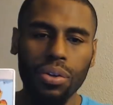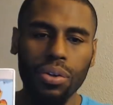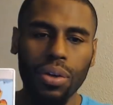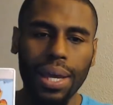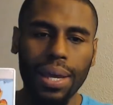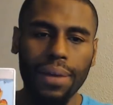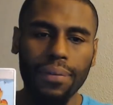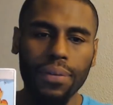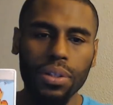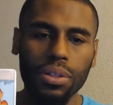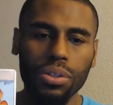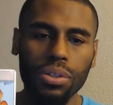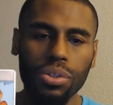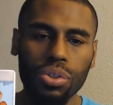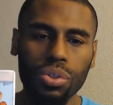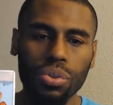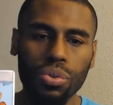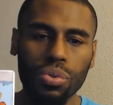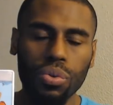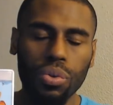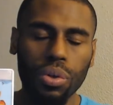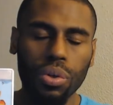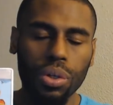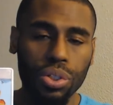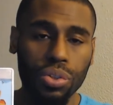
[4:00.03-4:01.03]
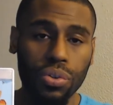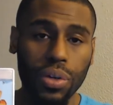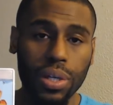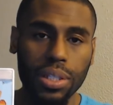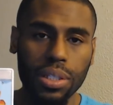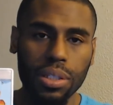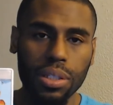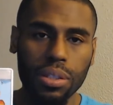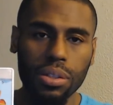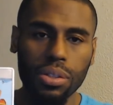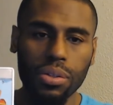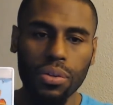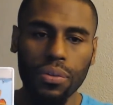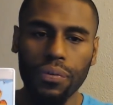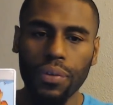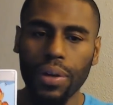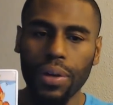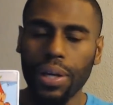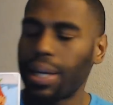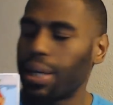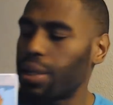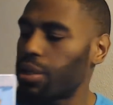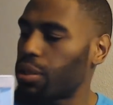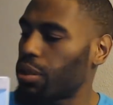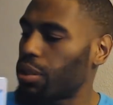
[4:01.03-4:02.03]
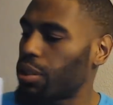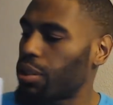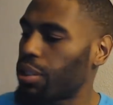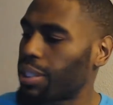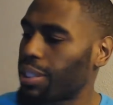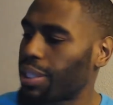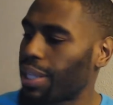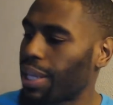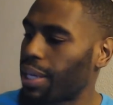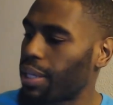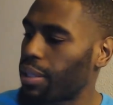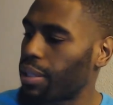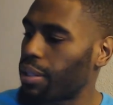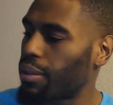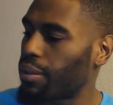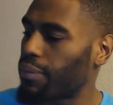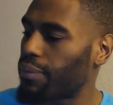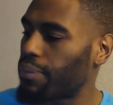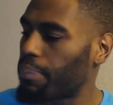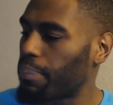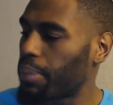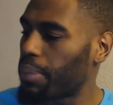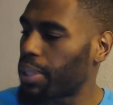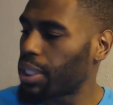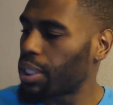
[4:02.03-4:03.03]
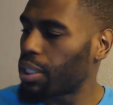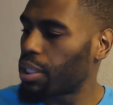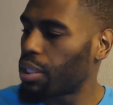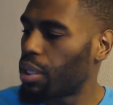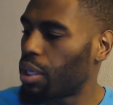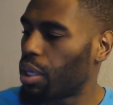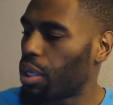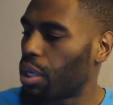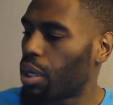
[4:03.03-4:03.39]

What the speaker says: having to address it. So financially, a lot of money